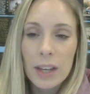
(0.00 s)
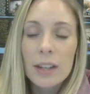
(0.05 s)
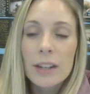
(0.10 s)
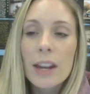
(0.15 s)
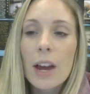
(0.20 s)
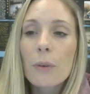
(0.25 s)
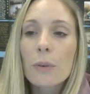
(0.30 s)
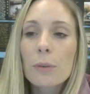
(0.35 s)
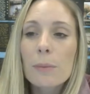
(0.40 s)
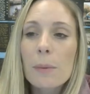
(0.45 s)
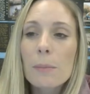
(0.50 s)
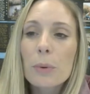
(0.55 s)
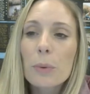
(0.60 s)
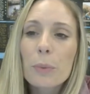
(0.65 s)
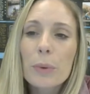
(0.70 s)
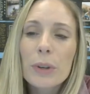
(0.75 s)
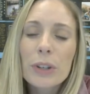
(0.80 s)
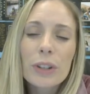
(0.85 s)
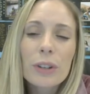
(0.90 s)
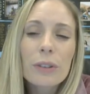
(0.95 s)
Now remember,
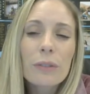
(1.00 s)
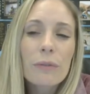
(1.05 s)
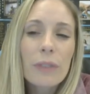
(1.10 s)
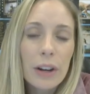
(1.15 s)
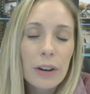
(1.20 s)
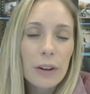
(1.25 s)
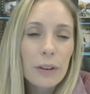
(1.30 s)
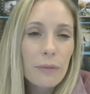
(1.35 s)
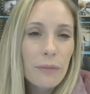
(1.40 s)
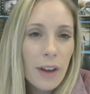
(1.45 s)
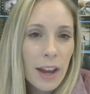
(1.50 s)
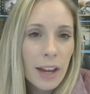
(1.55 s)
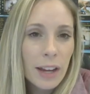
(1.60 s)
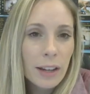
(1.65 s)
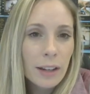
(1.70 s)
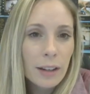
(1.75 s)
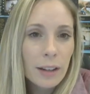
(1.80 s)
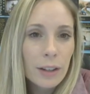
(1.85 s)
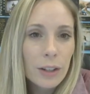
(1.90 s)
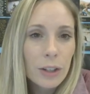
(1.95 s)
when you're
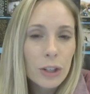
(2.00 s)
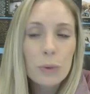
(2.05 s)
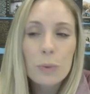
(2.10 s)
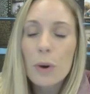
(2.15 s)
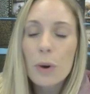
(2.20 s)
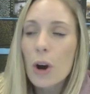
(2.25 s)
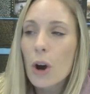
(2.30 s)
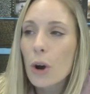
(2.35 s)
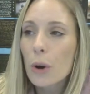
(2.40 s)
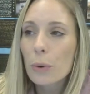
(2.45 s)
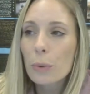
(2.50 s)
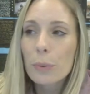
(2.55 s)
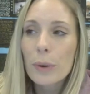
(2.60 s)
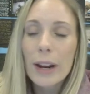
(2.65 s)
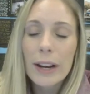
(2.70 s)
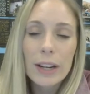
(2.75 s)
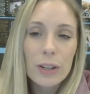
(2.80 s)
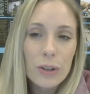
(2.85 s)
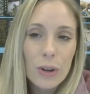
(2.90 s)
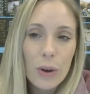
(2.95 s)
verifying, you
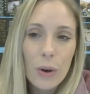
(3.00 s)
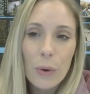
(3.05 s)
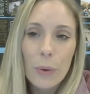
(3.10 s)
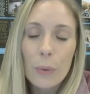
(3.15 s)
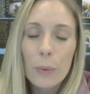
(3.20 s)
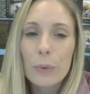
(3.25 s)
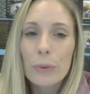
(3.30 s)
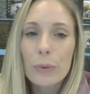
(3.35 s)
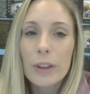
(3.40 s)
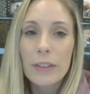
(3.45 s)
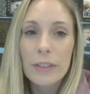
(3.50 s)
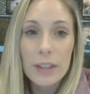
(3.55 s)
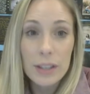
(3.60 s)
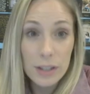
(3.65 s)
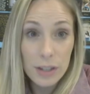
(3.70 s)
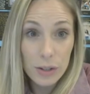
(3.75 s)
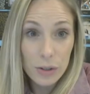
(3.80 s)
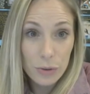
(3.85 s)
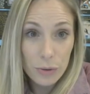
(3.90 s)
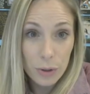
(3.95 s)
already know that
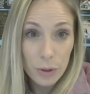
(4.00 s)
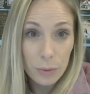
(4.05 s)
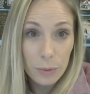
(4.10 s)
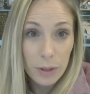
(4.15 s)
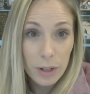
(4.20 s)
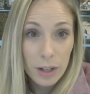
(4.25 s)
this is true.